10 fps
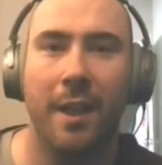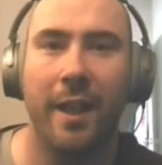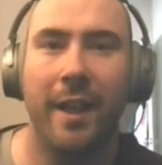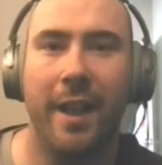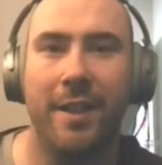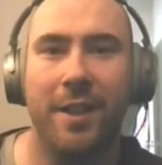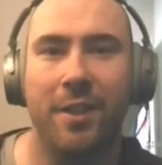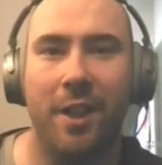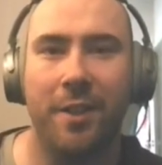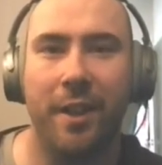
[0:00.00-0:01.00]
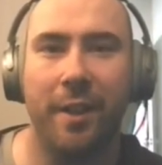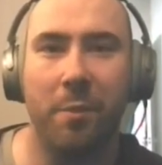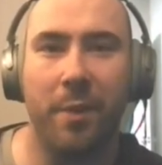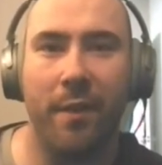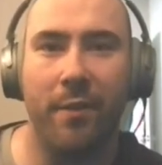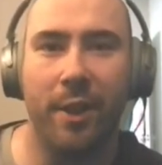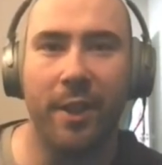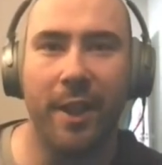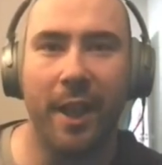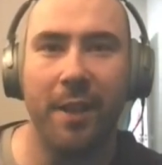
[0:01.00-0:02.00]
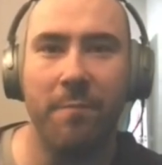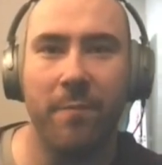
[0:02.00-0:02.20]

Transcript: Hey guys, it's Josh. I hope you're having a good day.